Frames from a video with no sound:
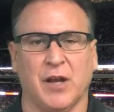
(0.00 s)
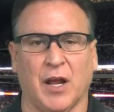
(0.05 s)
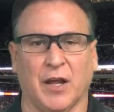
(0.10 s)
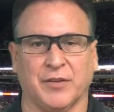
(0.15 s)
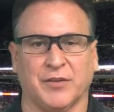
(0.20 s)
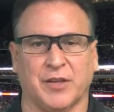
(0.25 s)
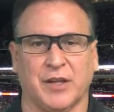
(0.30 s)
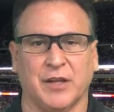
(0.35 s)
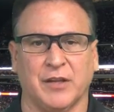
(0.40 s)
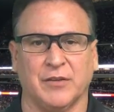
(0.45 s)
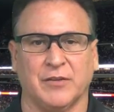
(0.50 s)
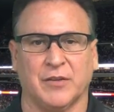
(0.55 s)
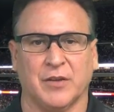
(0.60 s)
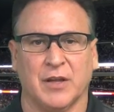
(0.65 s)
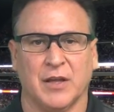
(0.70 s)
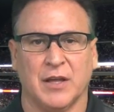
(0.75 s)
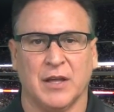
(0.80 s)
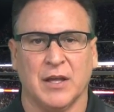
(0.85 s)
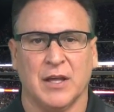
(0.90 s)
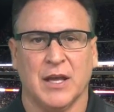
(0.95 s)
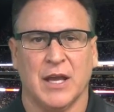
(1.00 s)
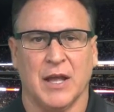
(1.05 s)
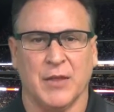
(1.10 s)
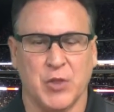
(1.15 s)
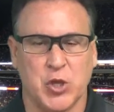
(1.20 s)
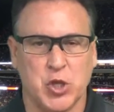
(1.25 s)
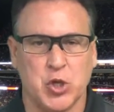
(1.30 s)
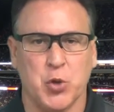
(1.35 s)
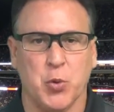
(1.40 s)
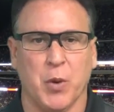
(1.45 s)
Huskies and
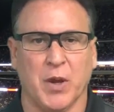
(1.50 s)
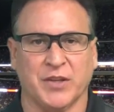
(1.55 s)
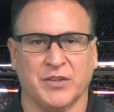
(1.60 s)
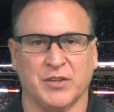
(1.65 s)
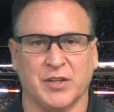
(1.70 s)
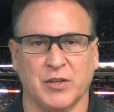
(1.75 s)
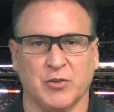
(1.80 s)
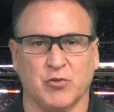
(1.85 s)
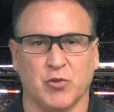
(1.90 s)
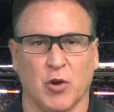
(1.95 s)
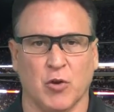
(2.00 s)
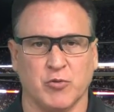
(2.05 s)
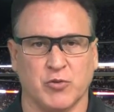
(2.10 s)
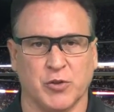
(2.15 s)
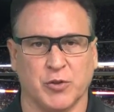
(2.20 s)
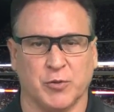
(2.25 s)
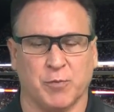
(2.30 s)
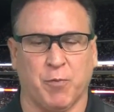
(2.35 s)
the USC Trojans.